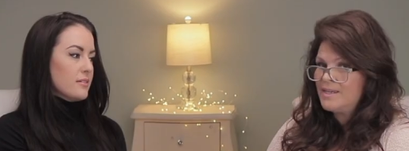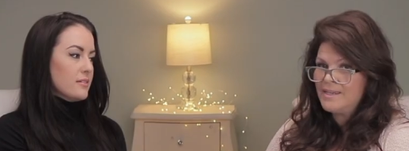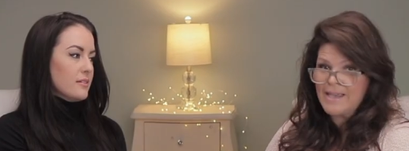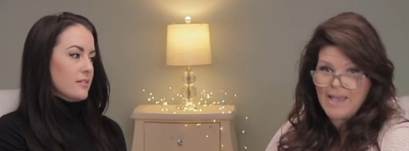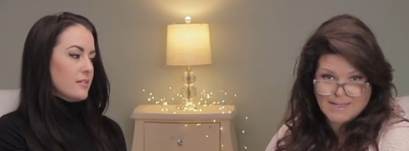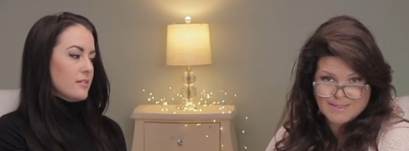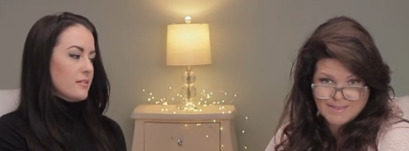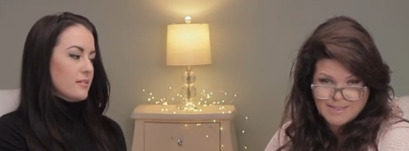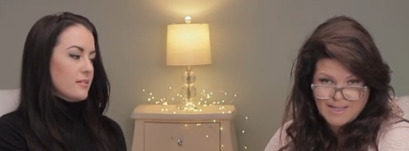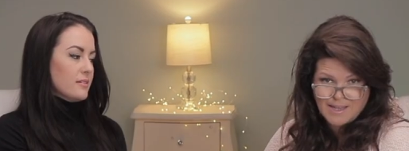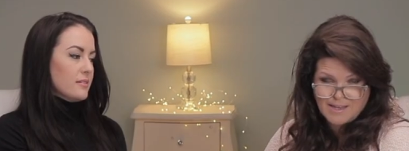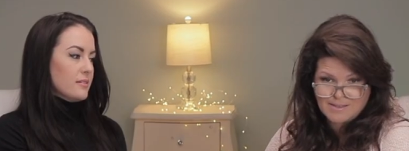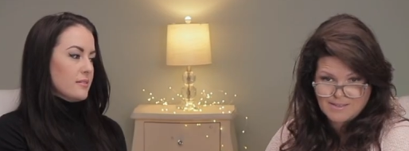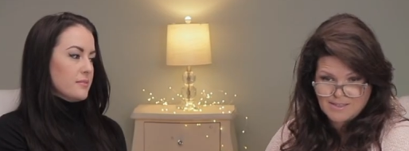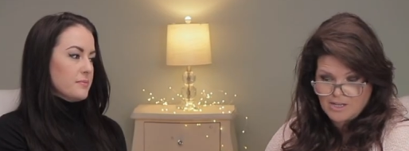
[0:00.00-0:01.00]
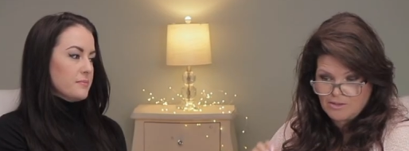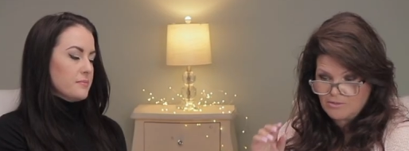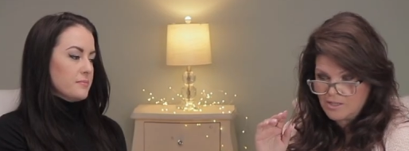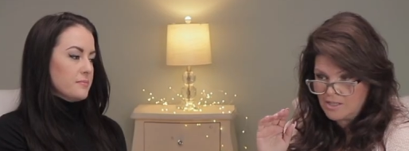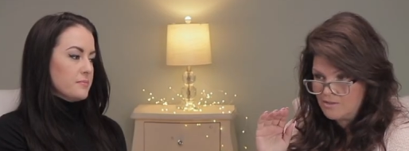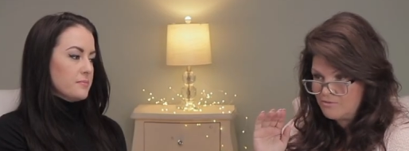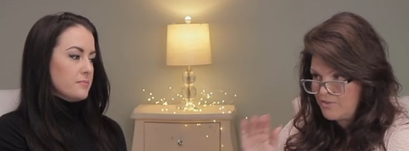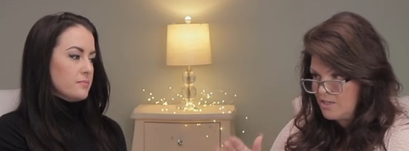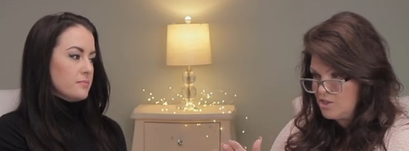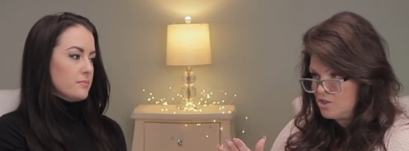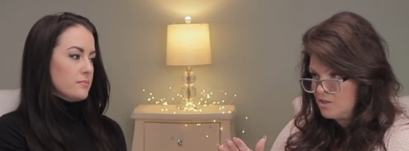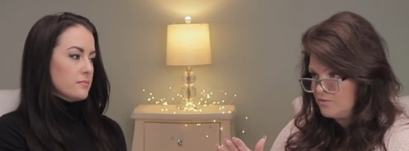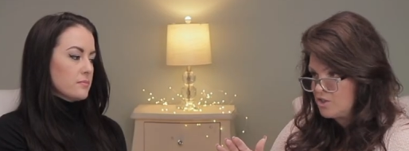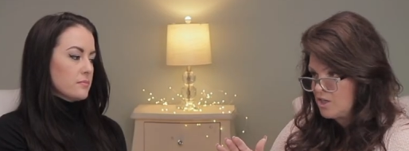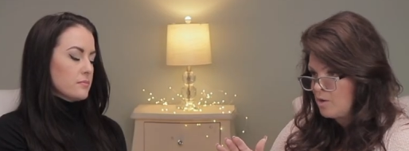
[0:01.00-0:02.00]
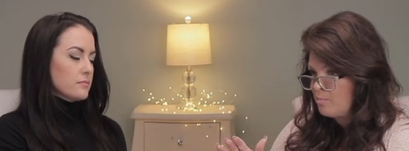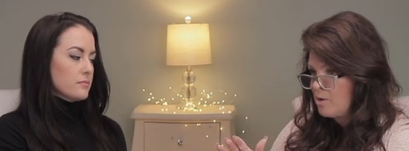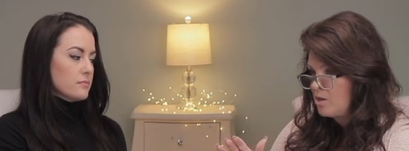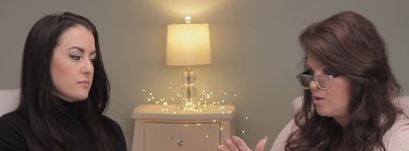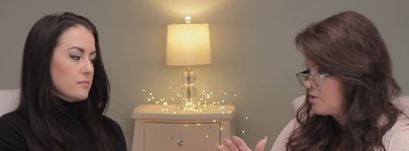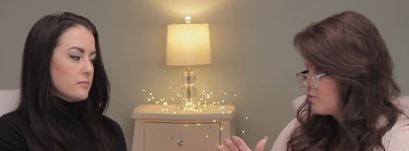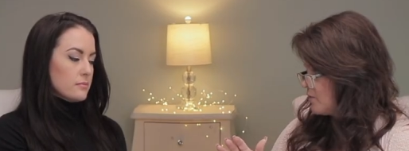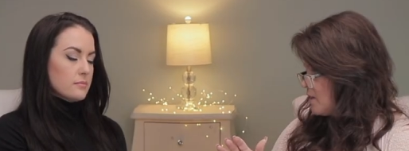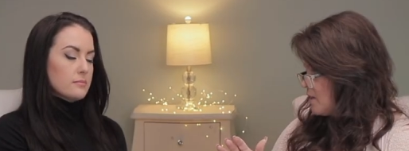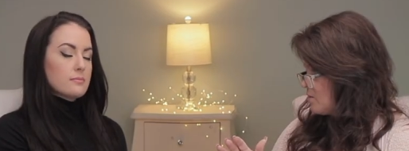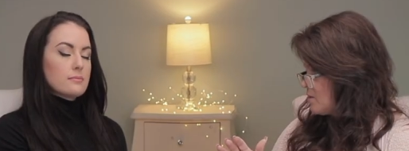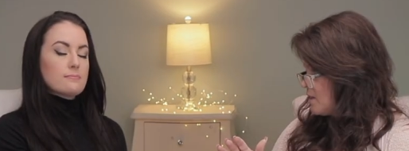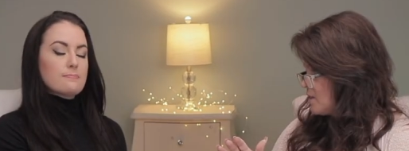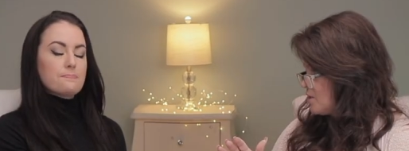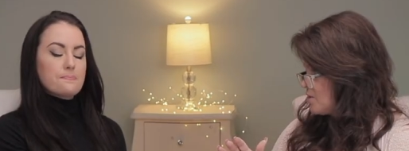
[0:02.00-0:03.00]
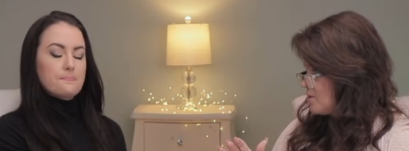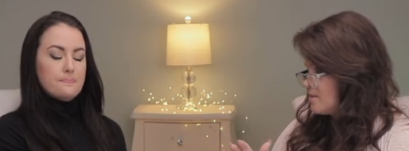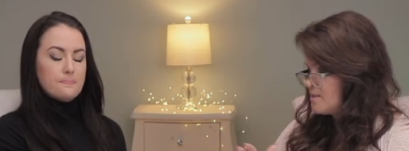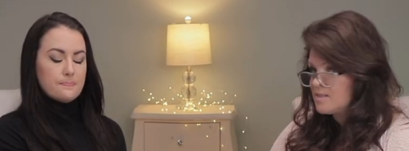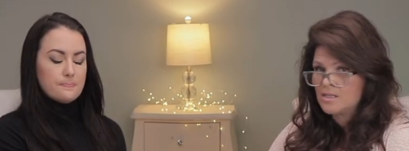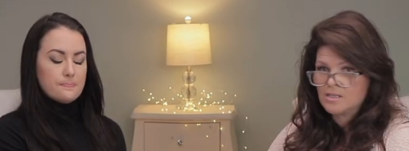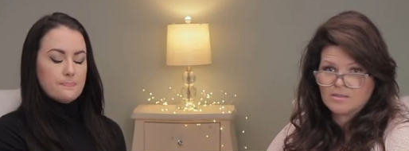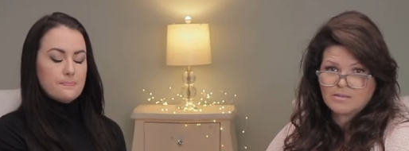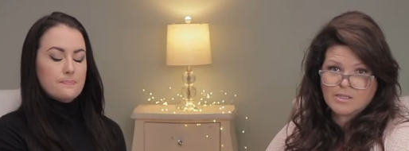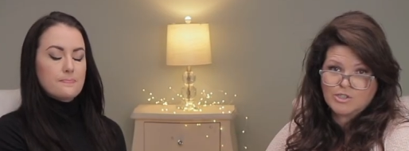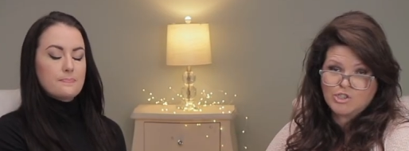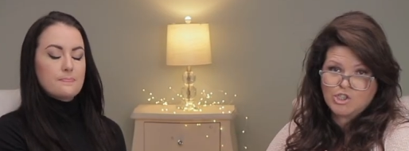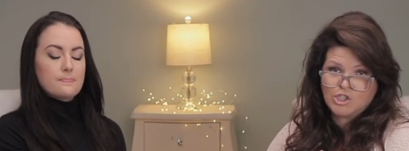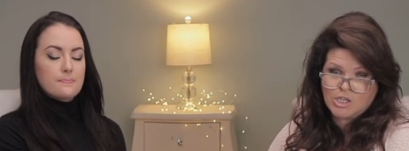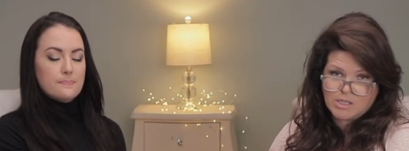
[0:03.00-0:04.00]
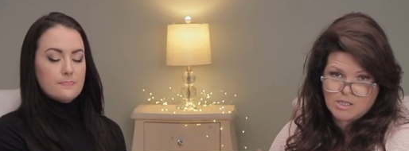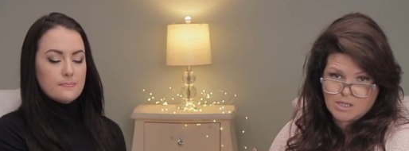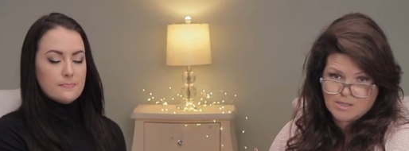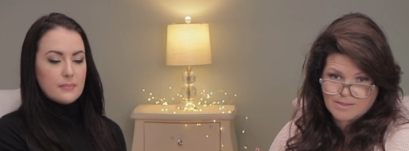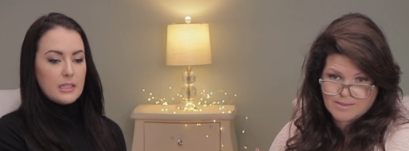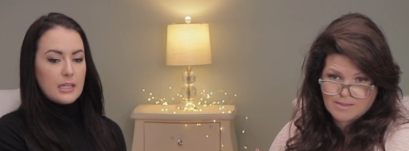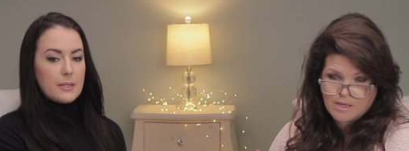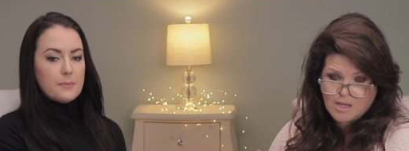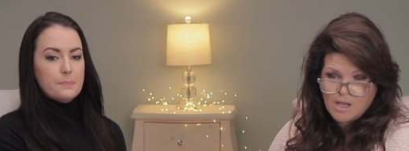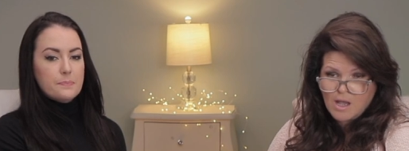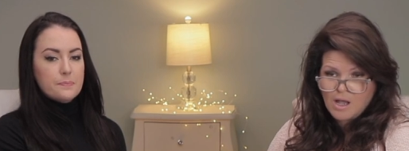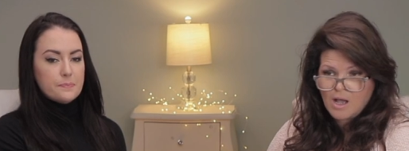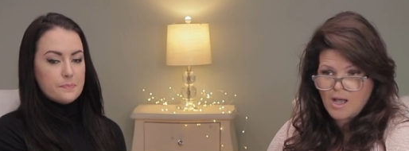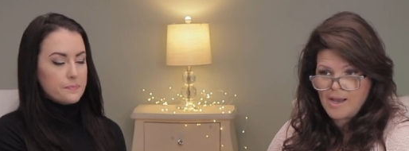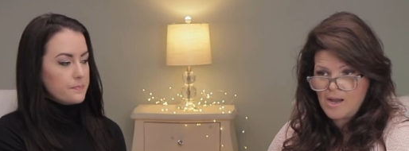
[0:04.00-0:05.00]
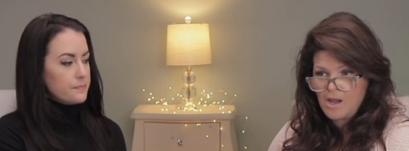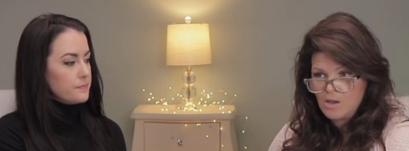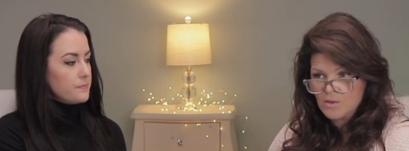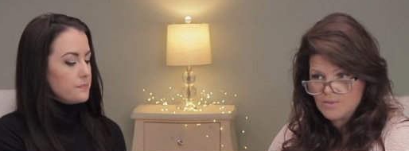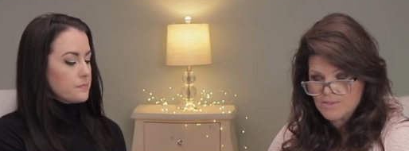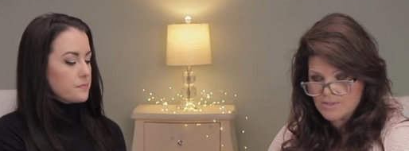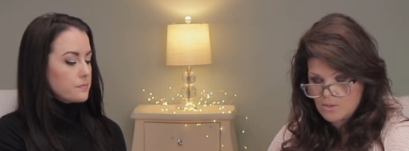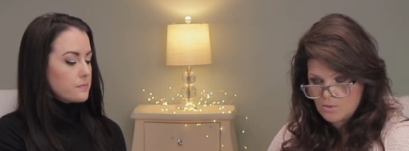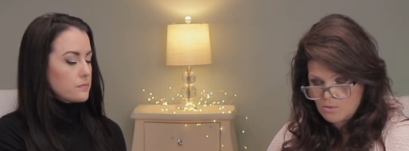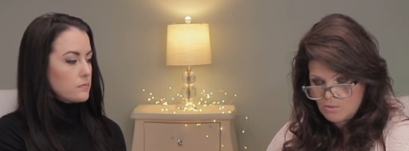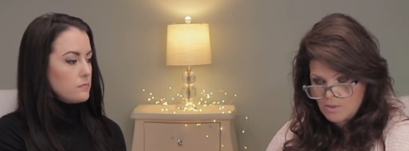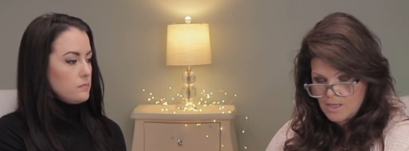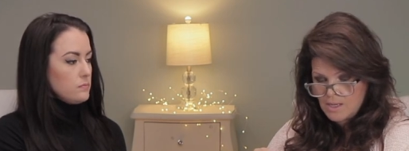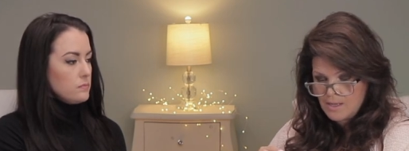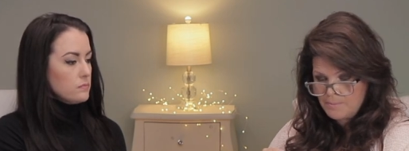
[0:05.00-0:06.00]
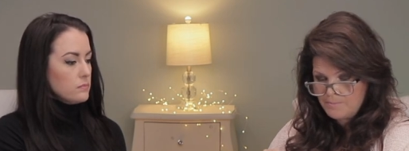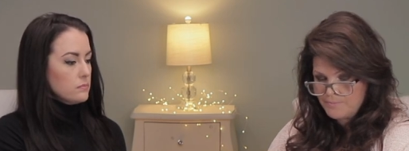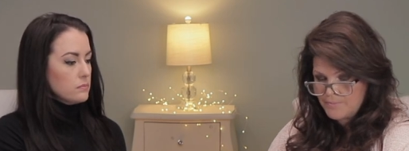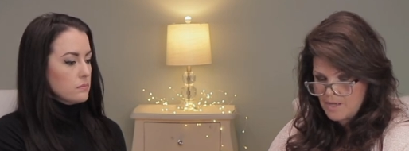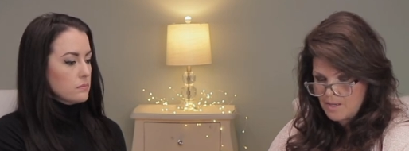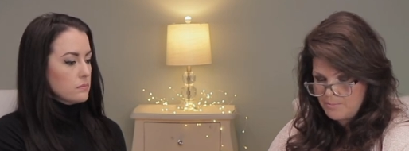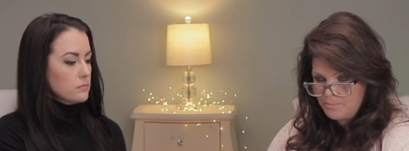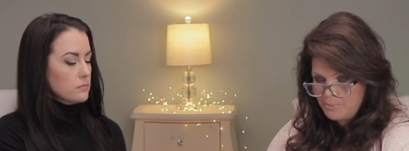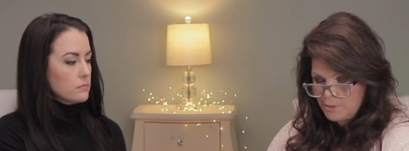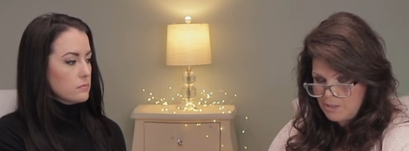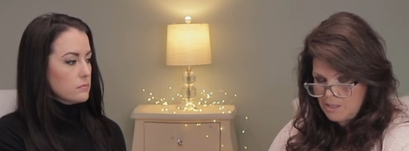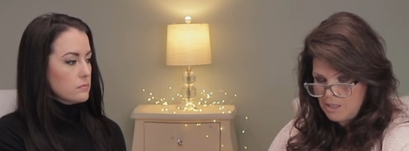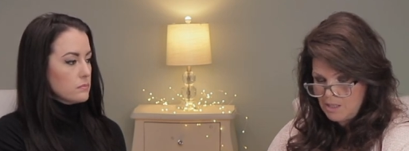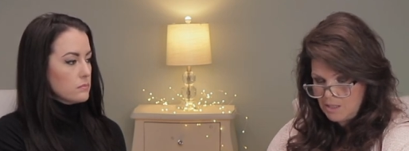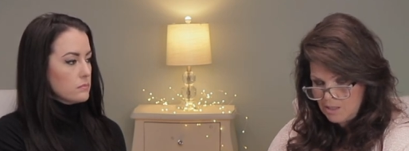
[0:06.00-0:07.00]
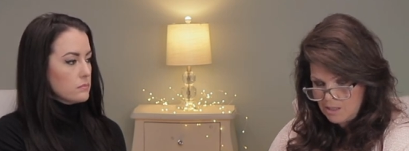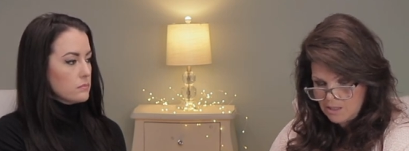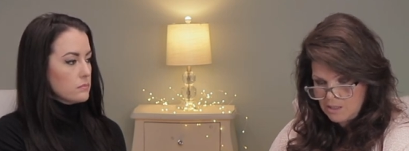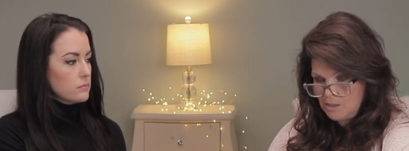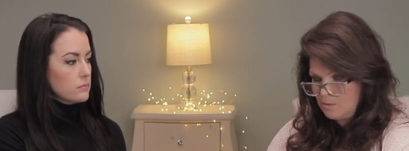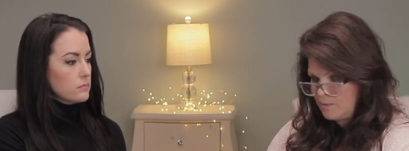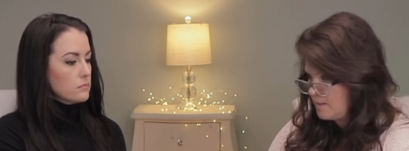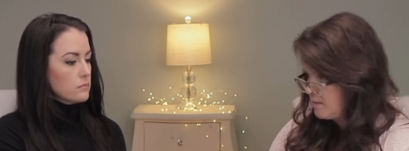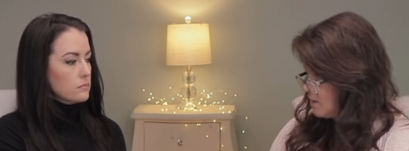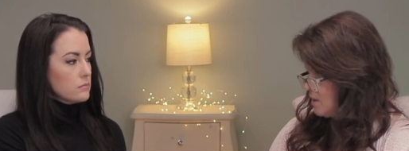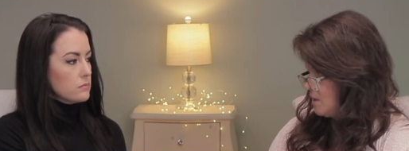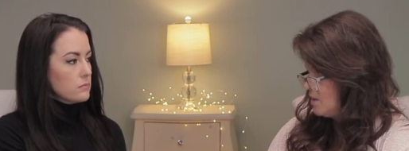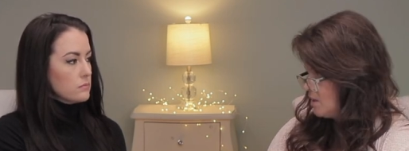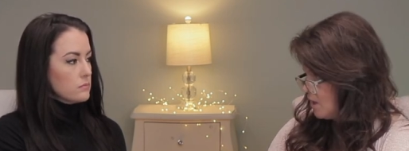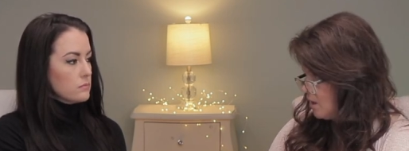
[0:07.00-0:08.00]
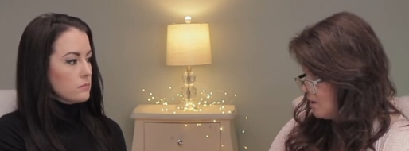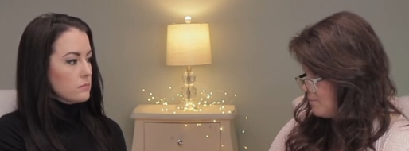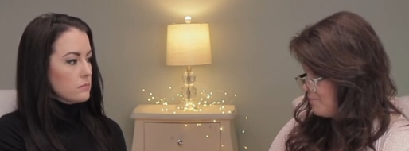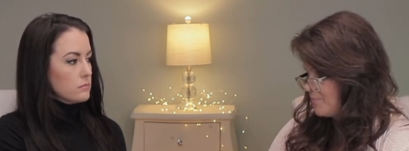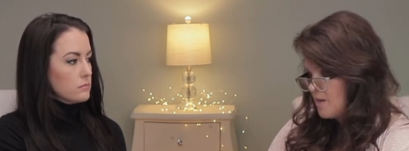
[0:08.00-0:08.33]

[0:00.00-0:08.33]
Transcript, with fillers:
Speaker 1: Yes. And the invention of gel polish for nail technicians is genius. Yeah. I also, um, I'm pretty, you know, I get in there.